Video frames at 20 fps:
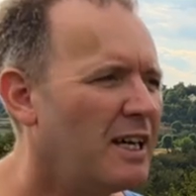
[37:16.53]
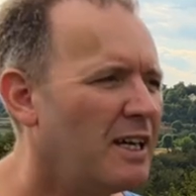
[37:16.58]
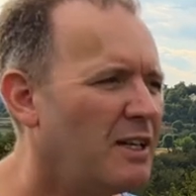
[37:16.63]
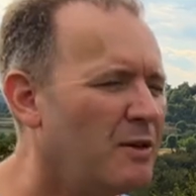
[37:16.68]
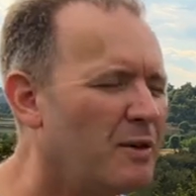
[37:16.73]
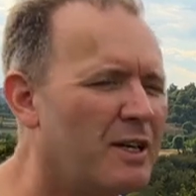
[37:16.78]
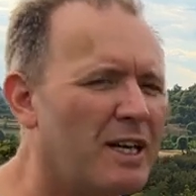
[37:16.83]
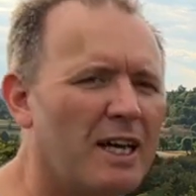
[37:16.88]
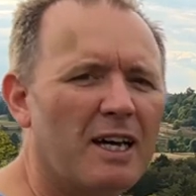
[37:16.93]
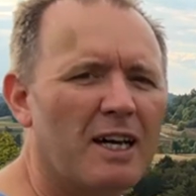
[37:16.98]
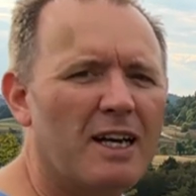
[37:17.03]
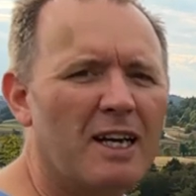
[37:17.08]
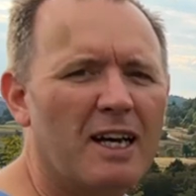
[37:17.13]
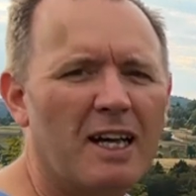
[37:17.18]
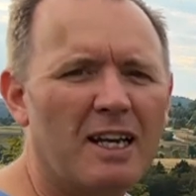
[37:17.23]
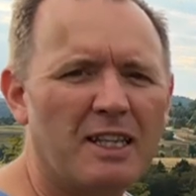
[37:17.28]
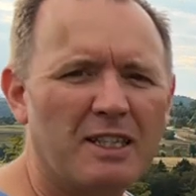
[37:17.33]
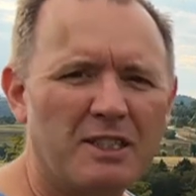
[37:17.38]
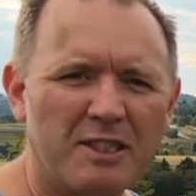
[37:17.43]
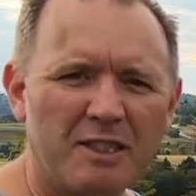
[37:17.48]
you get a
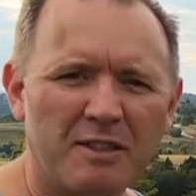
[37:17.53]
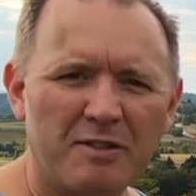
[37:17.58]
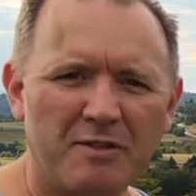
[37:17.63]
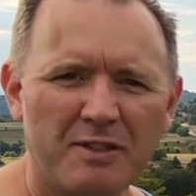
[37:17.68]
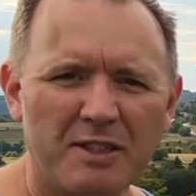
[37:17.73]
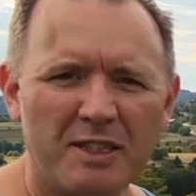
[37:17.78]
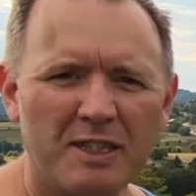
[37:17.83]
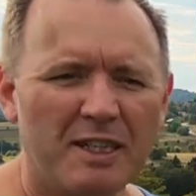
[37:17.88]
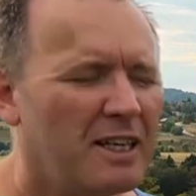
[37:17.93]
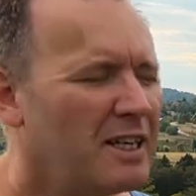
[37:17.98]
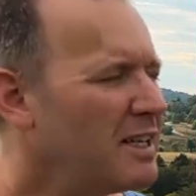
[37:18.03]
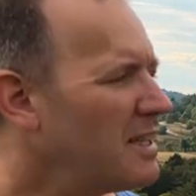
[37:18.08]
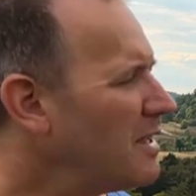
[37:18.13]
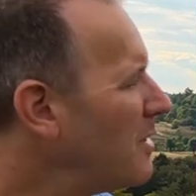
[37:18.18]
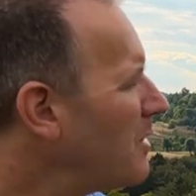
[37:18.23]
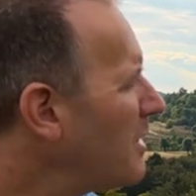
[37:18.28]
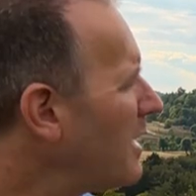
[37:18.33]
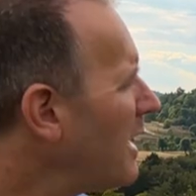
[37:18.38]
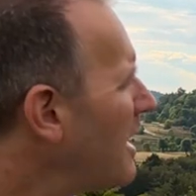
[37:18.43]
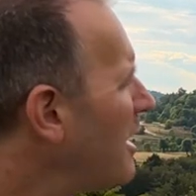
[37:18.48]
color shift.
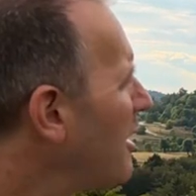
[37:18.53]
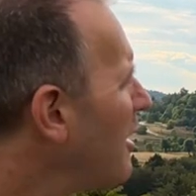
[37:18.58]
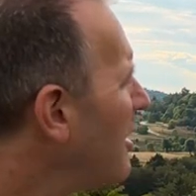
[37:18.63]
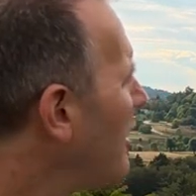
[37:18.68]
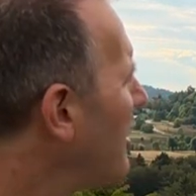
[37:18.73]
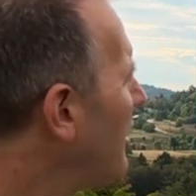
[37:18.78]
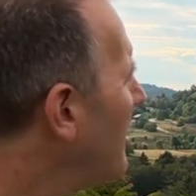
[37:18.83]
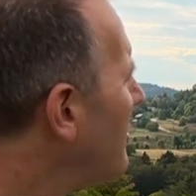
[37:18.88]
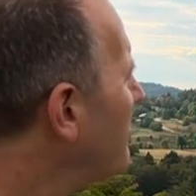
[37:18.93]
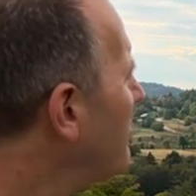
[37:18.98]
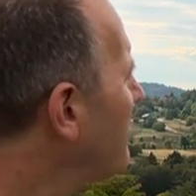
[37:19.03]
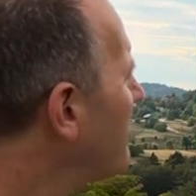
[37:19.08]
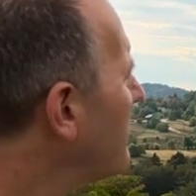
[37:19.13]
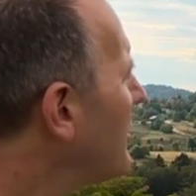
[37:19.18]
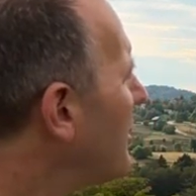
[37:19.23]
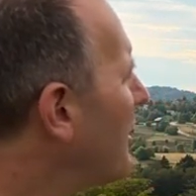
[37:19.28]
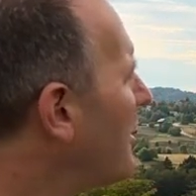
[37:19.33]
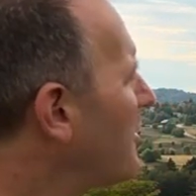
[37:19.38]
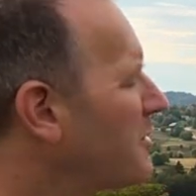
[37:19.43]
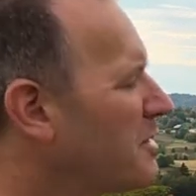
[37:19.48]
You get
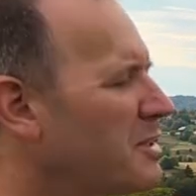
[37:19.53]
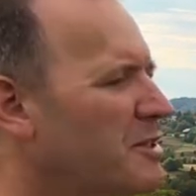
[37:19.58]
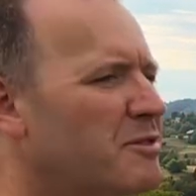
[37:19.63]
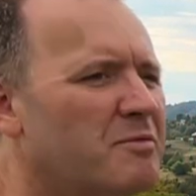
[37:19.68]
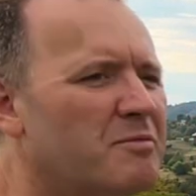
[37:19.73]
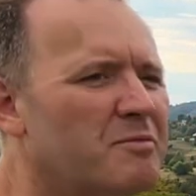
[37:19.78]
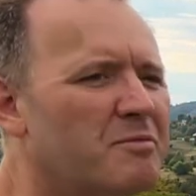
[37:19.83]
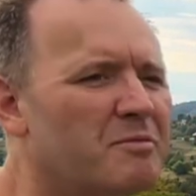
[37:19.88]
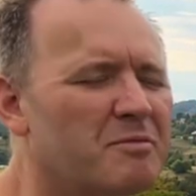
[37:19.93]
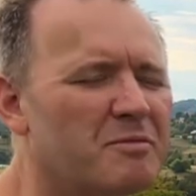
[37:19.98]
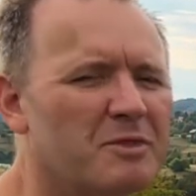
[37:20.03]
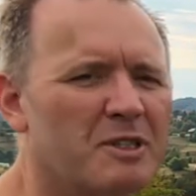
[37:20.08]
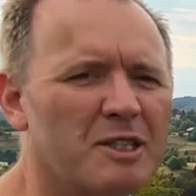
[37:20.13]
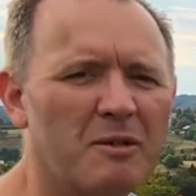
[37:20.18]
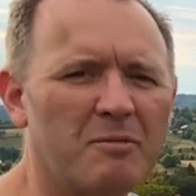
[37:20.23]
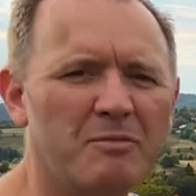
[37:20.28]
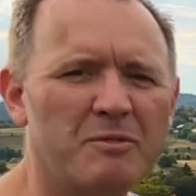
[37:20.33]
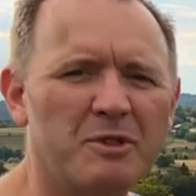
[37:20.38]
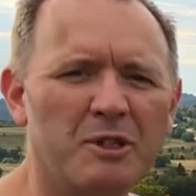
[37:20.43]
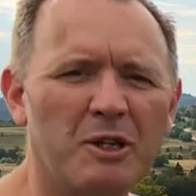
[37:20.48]
often
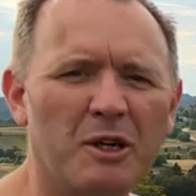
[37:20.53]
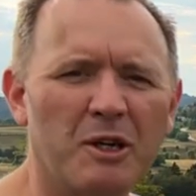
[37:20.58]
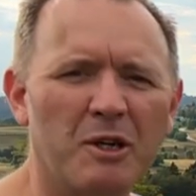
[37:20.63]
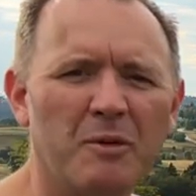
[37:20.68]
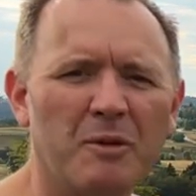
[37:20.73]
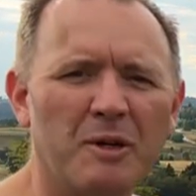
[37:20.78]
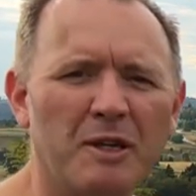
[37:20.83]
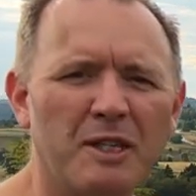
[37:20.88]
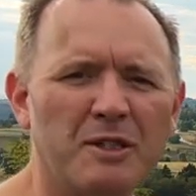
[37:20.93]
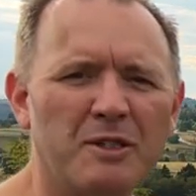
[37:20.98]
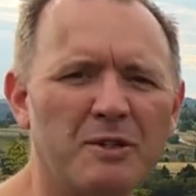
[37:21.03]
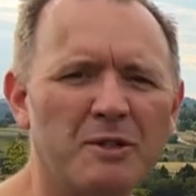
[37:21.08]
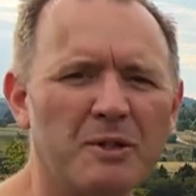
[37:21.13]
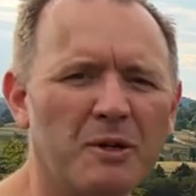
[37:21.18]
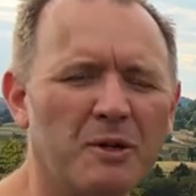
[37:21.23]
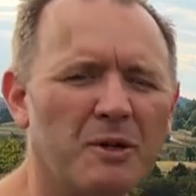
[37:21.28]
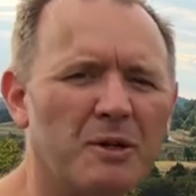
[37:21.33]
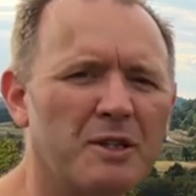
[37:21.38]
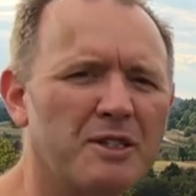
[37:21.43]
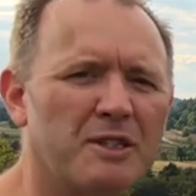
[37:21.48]
some turquoise
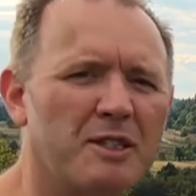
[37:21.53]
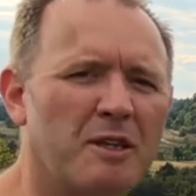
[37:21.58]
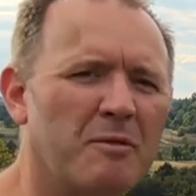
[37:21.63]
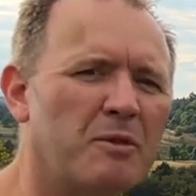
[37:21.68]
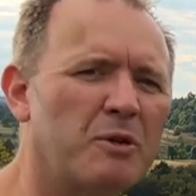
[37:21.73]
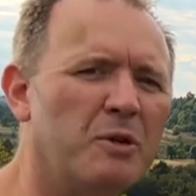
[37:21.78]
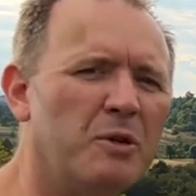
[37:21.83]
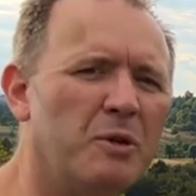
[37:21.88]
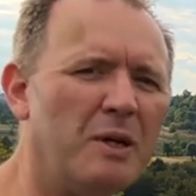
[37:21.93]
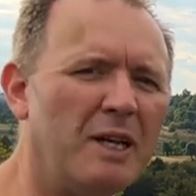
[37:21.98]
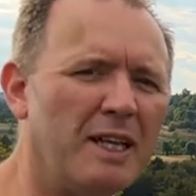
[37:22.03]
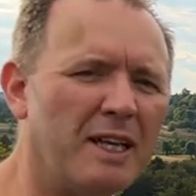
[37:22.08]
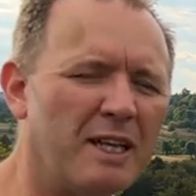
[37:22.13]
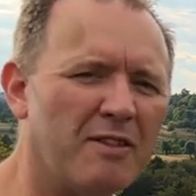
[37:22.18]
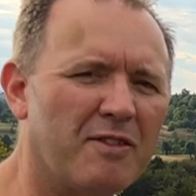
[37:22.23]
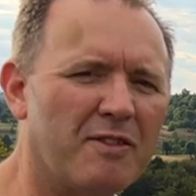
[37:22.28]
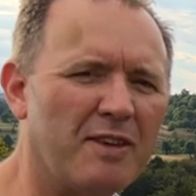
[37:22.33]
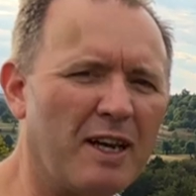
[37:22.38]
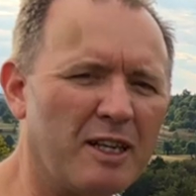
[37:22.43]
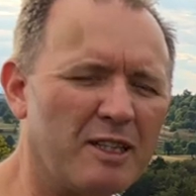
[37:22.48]
or some cooling
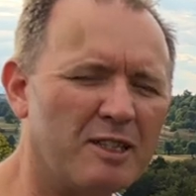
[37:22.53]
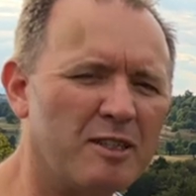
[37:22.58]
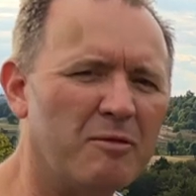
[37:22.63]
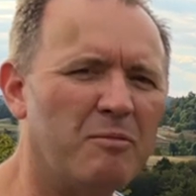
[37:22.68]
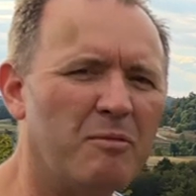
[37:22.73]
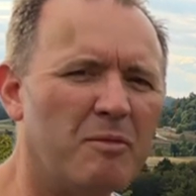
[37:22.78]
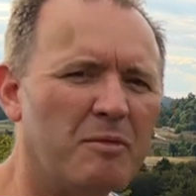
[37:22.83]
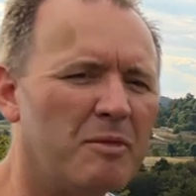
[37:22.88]
effects.